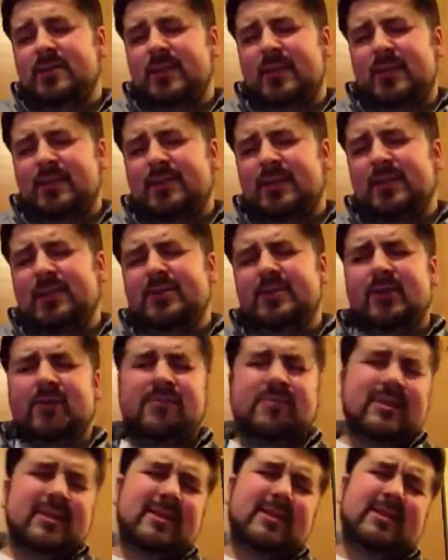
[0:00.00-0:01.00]
explain this
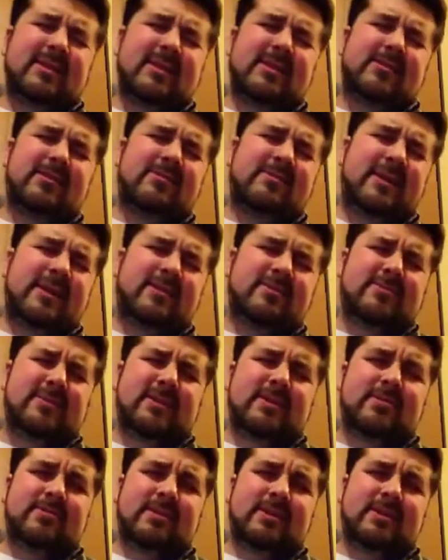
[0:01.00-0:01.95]
hopefully in a later advanced video,